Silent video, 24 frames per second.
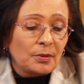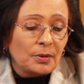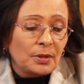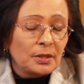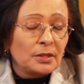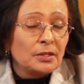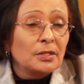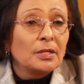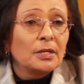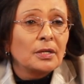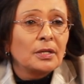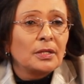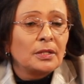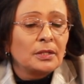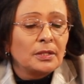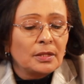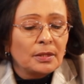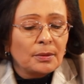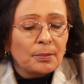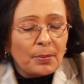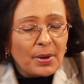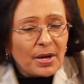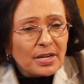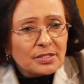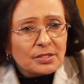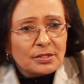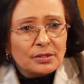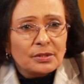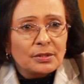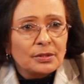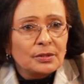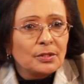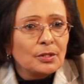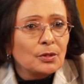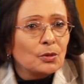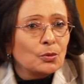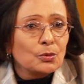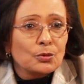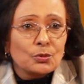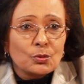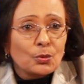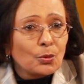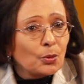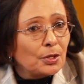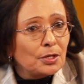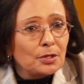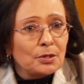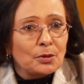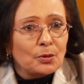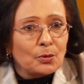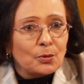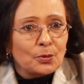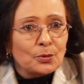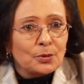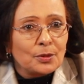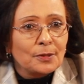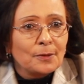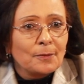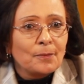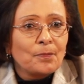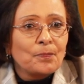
in the in the past, there was no any road.